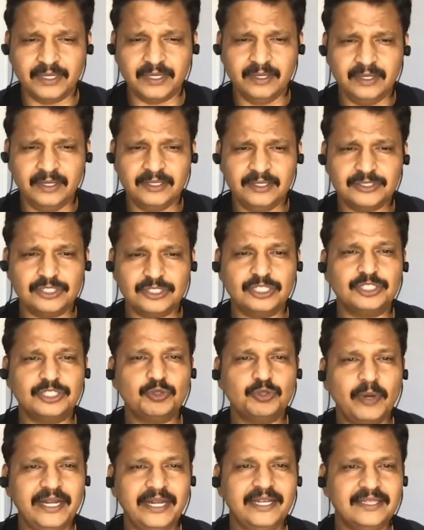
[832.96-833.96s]
So the
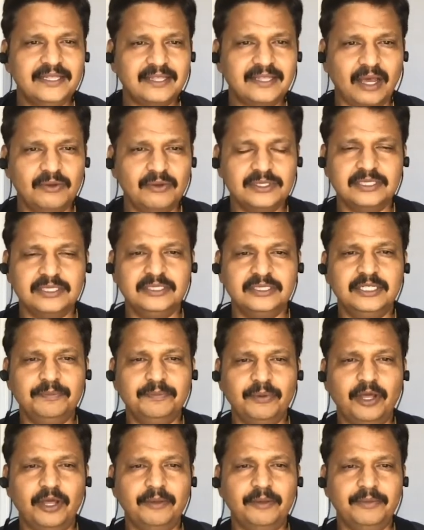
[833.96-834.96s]
20,000
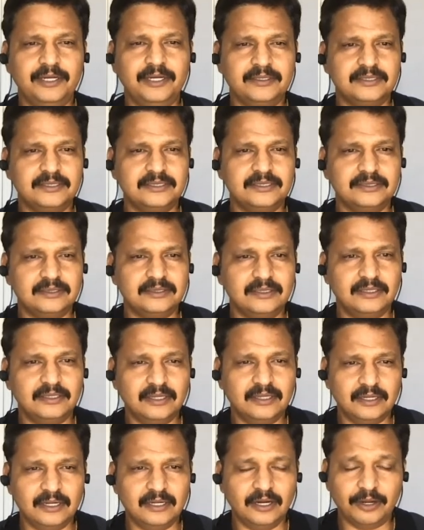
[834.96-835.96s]
deployments
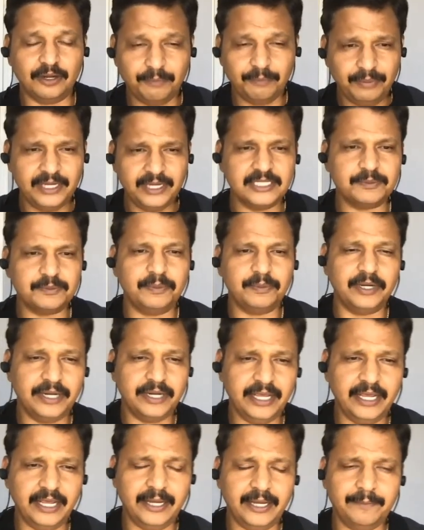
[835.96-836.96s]
or builds per
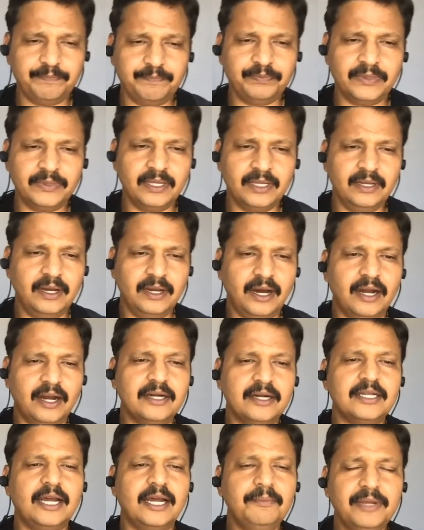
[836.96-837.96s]
day
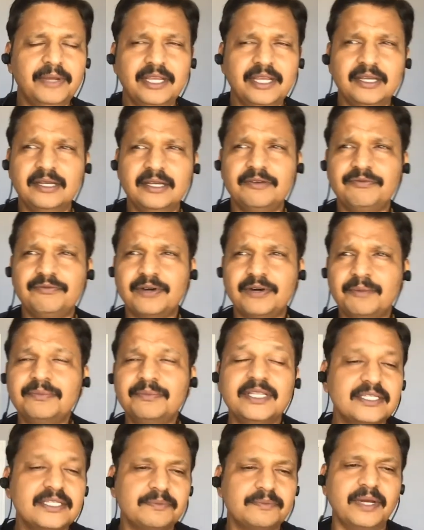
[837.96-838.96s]
are coming from
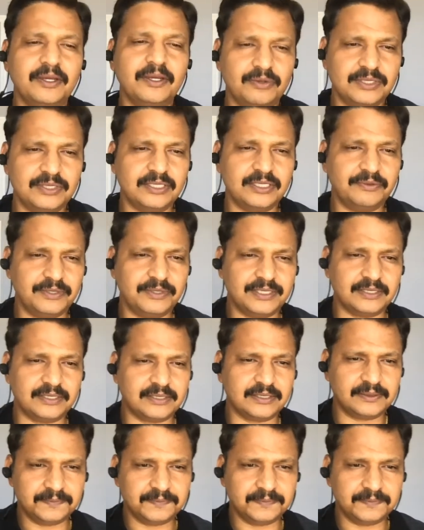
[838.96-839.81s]
these microservices.